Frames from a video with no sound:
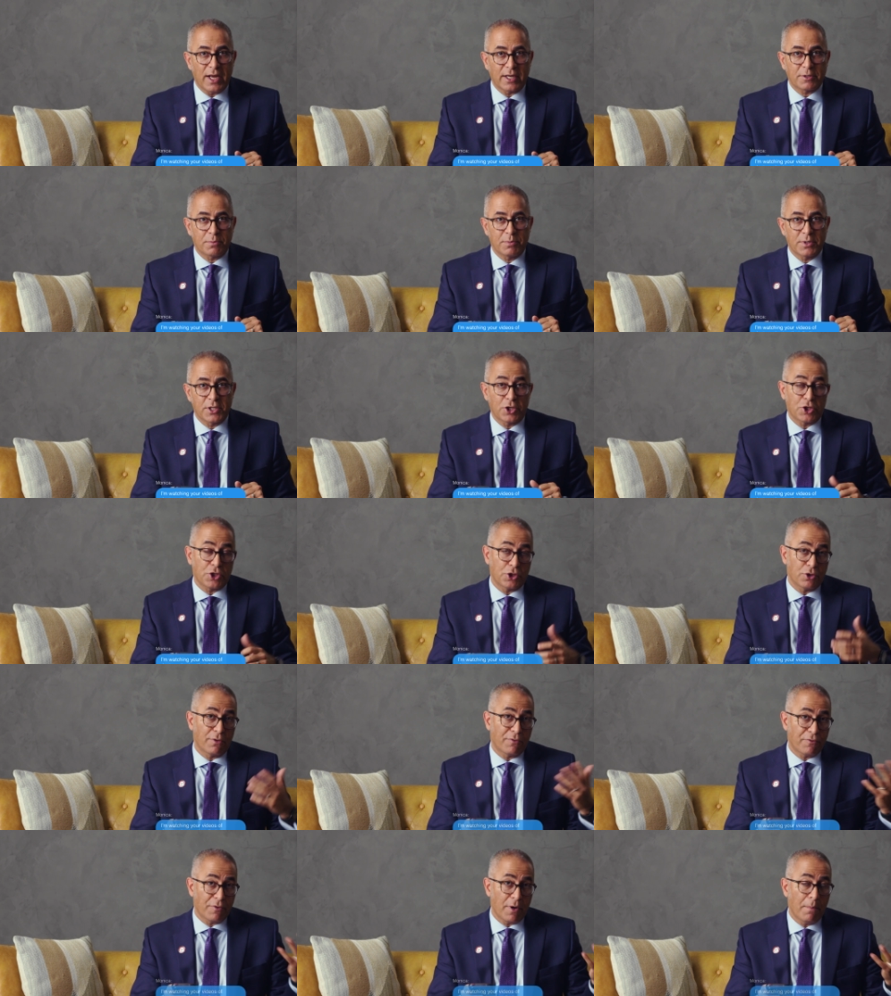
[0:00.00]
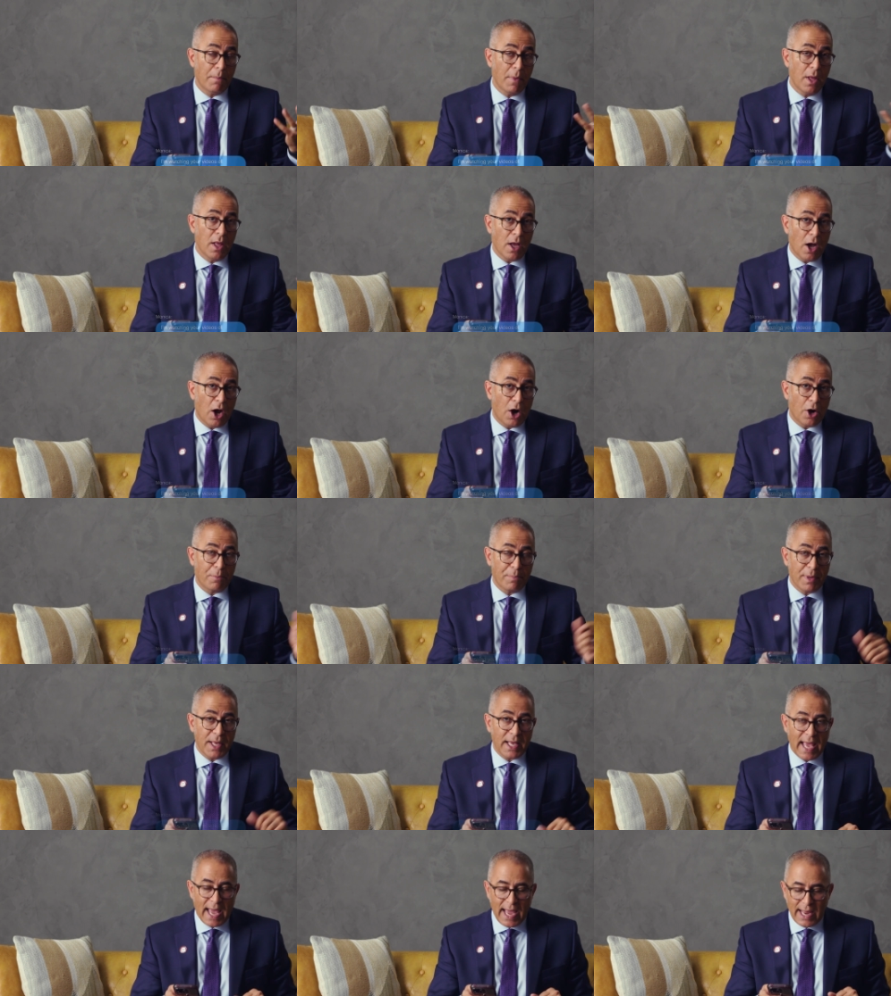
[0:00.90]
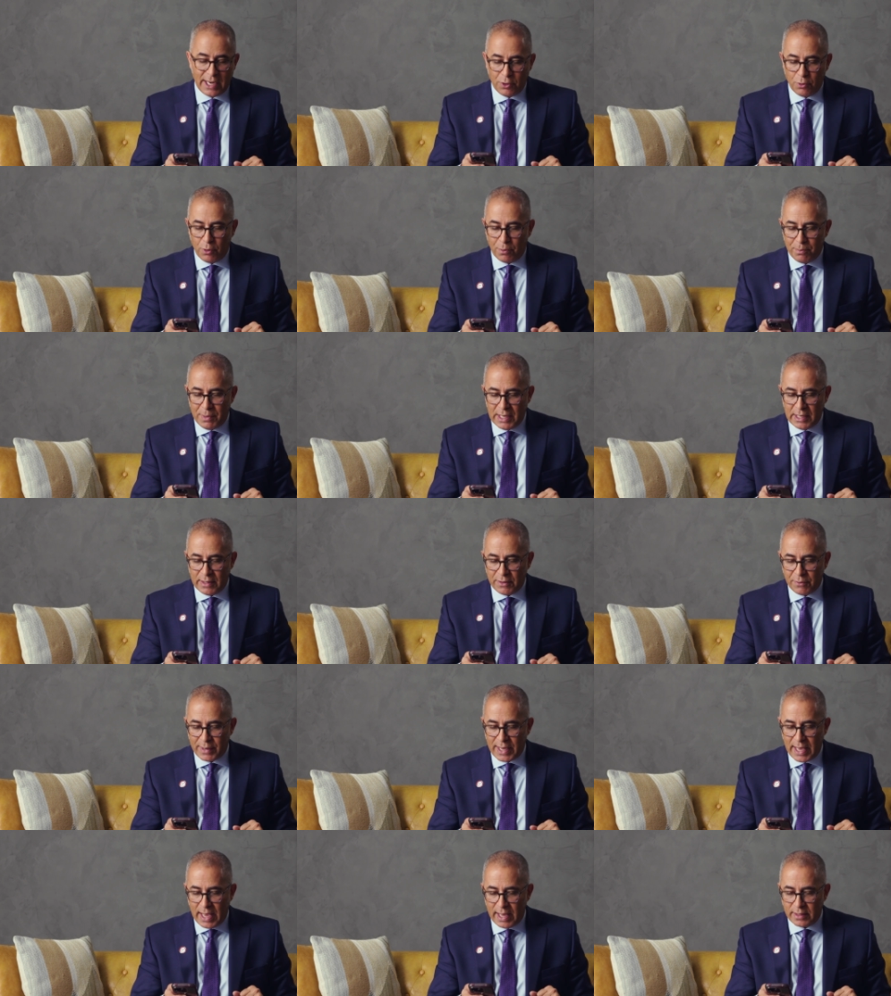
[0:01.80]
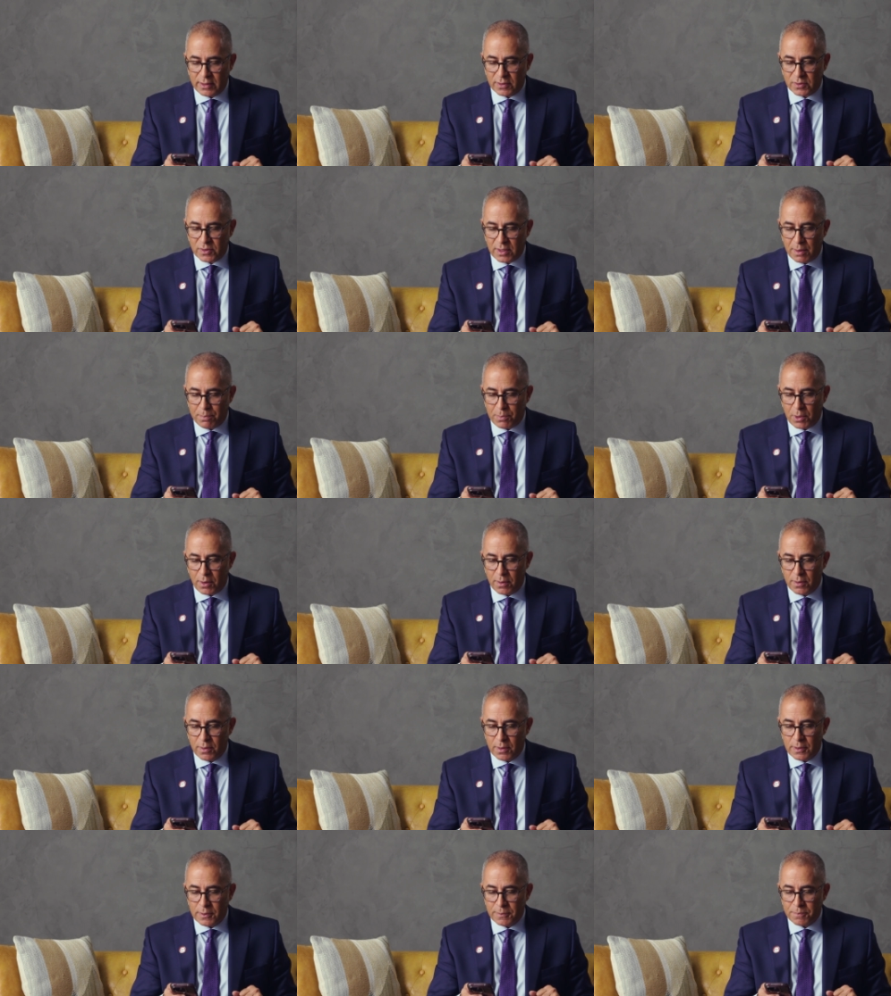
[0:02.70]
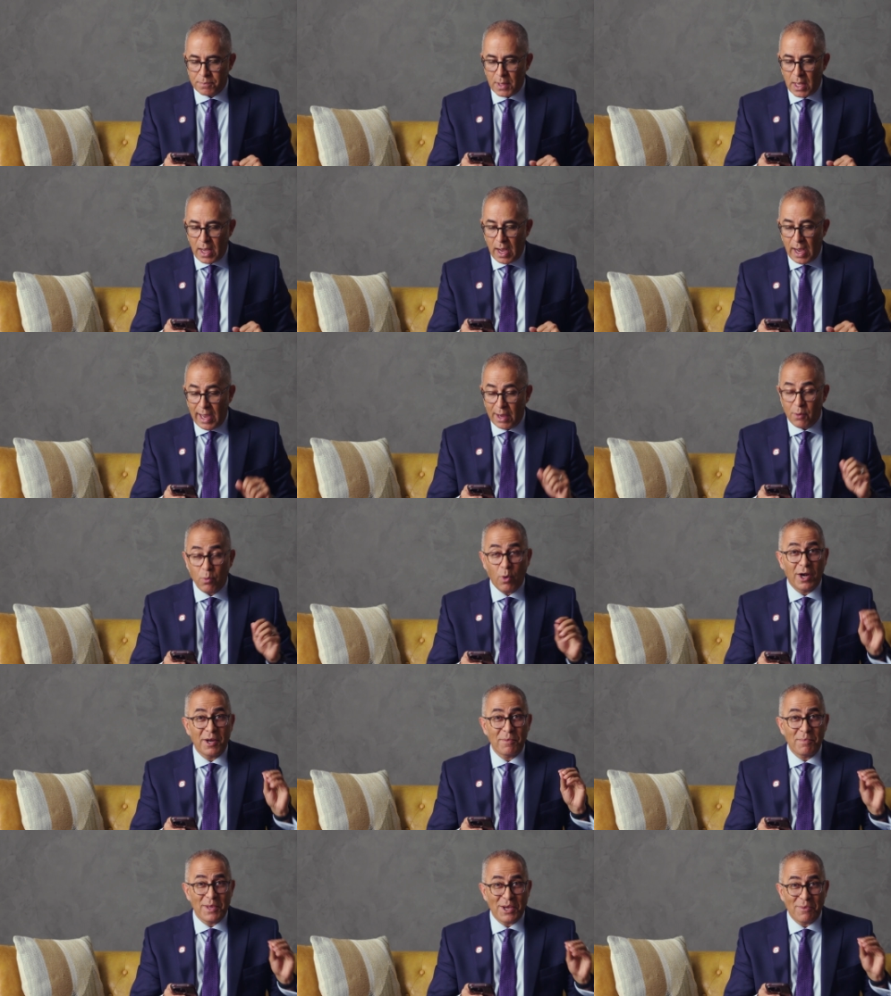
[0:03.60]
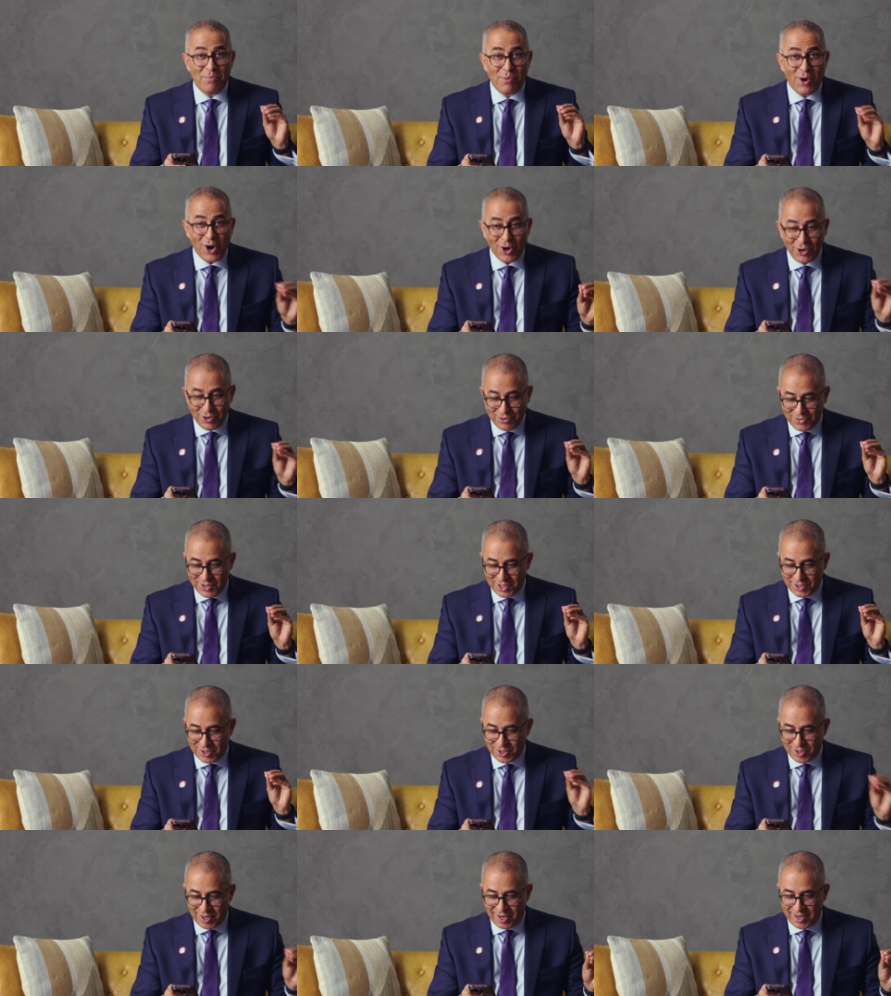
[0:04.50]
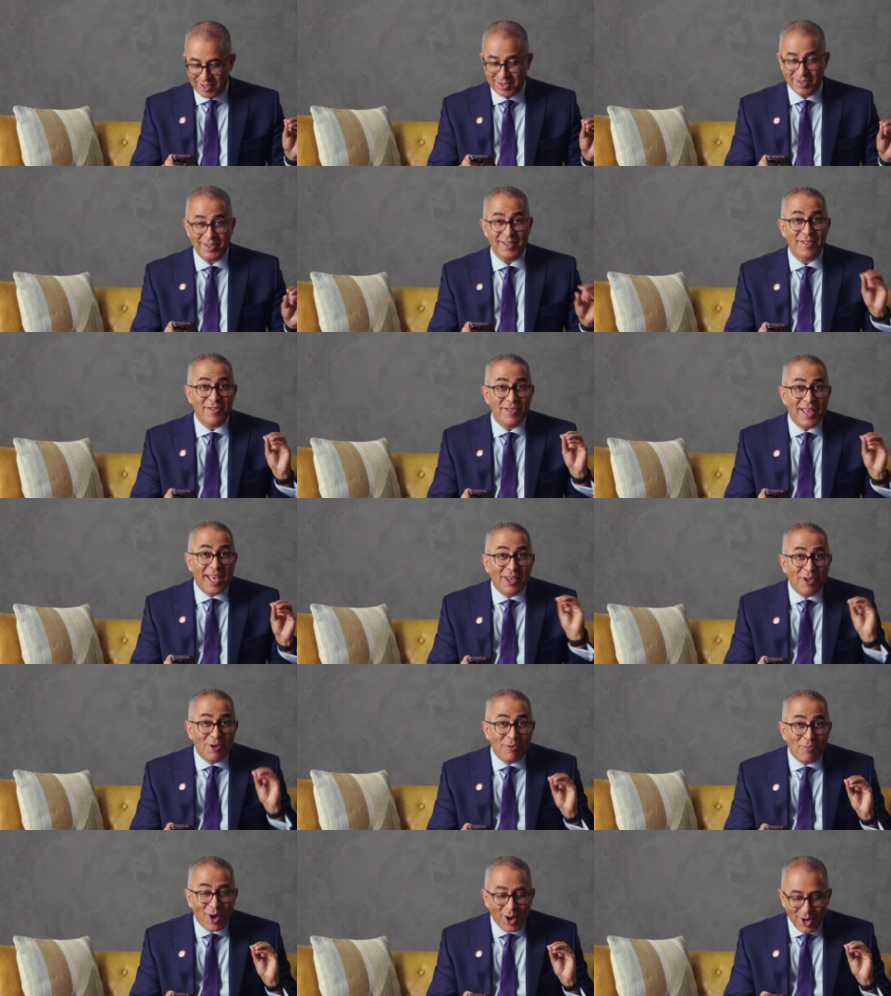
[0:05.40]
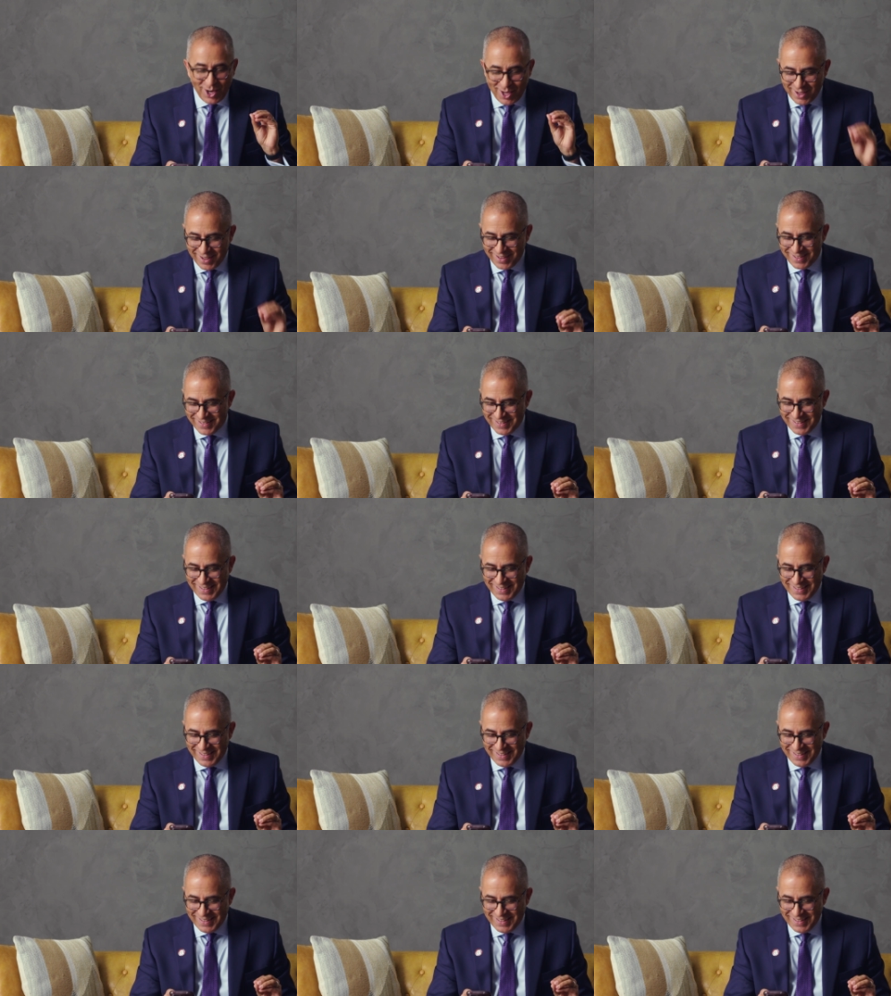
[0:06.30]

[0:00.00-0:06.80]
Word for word: exposition or from our big annual meeting that we had in December. I want to be a part of these studies. Thank you, Monica.